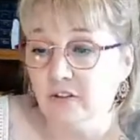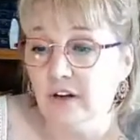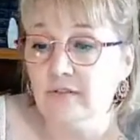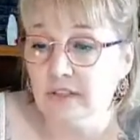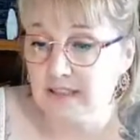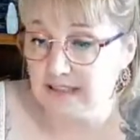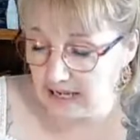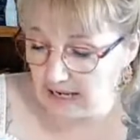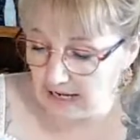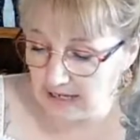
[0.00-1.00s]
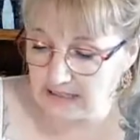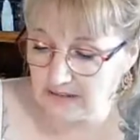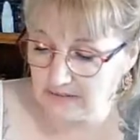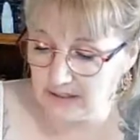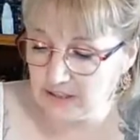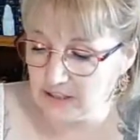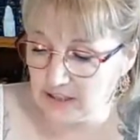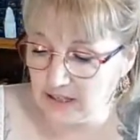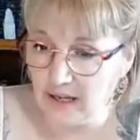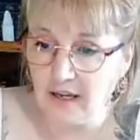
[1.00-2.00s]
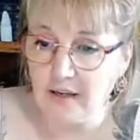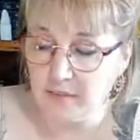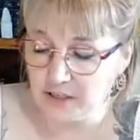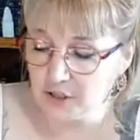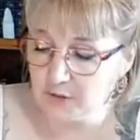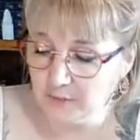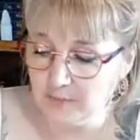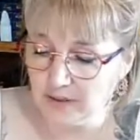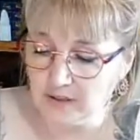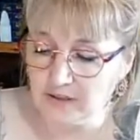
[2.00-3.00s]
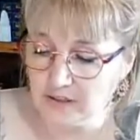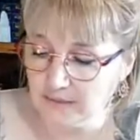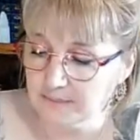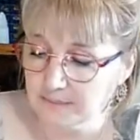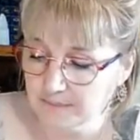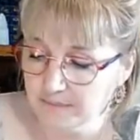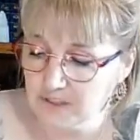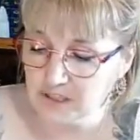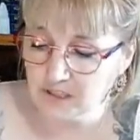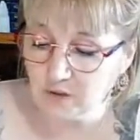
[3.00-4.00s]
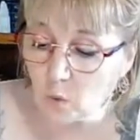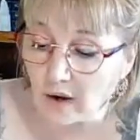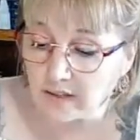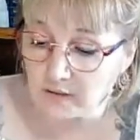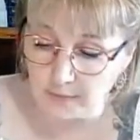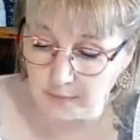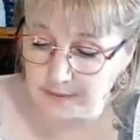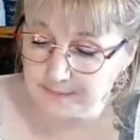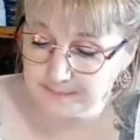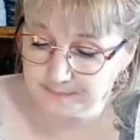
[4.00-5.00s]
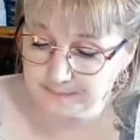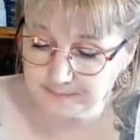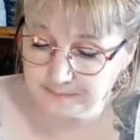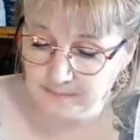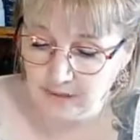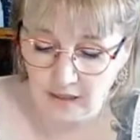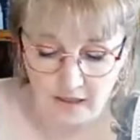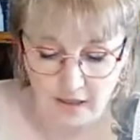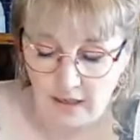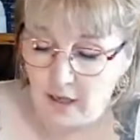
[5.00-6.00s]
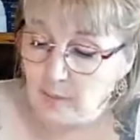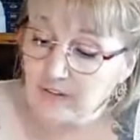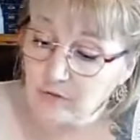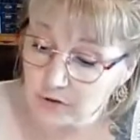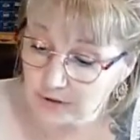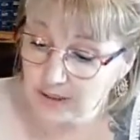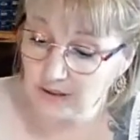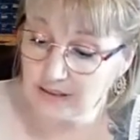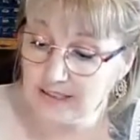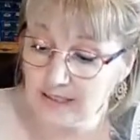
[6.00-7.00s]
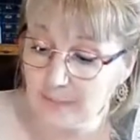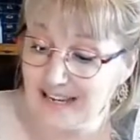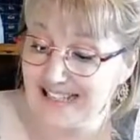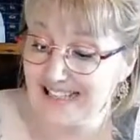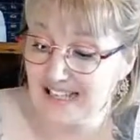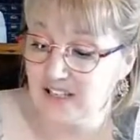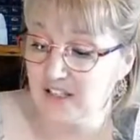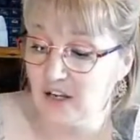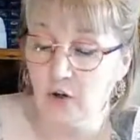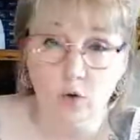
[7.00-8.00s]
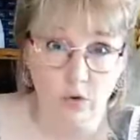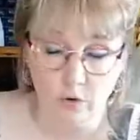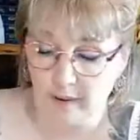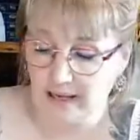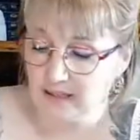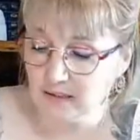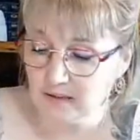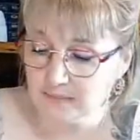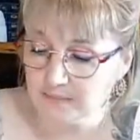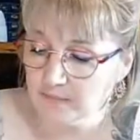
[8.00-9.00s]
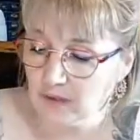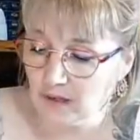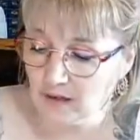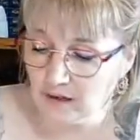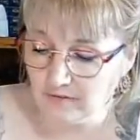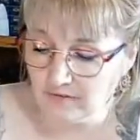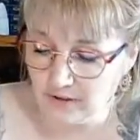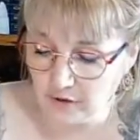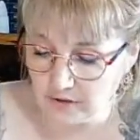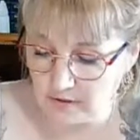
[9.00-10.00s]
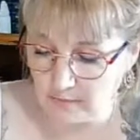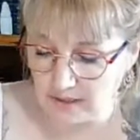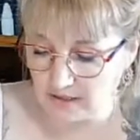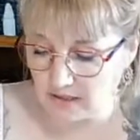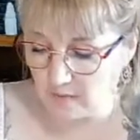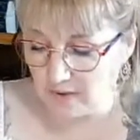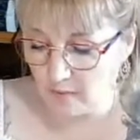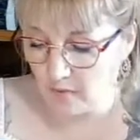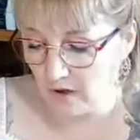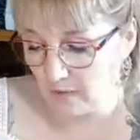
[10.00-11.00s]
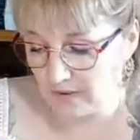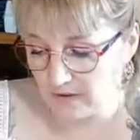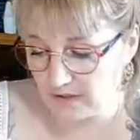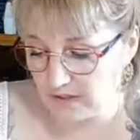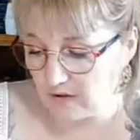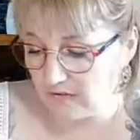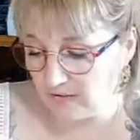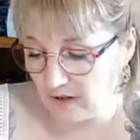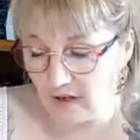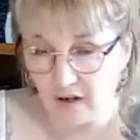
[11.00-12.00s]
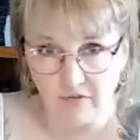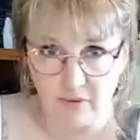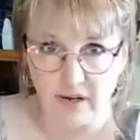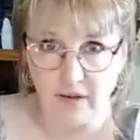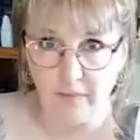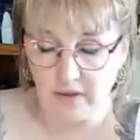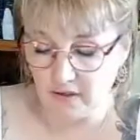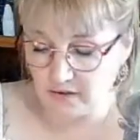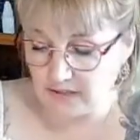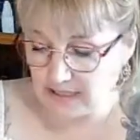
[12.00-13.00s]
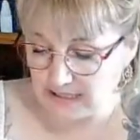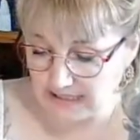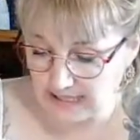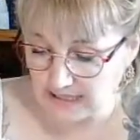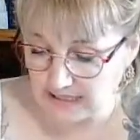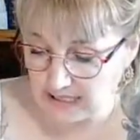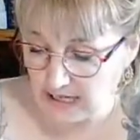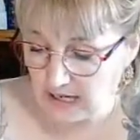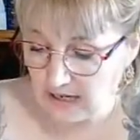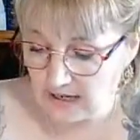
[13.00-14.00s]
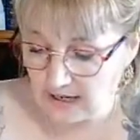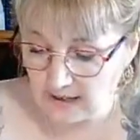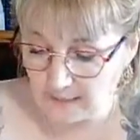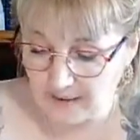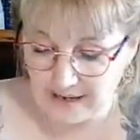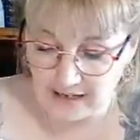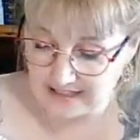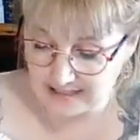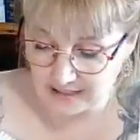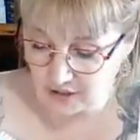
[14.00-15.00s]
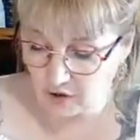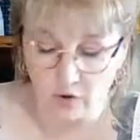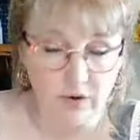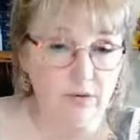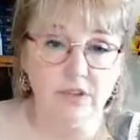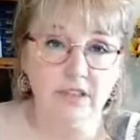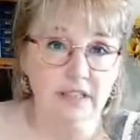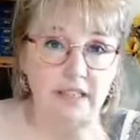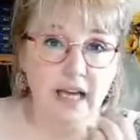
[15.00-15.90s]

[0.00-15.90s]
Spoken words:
crone does get a negative image, but she is the wise woman. But I've also included some incense and oil blends for you to mix up and work with yourself. I love working with loose incense and essential oils.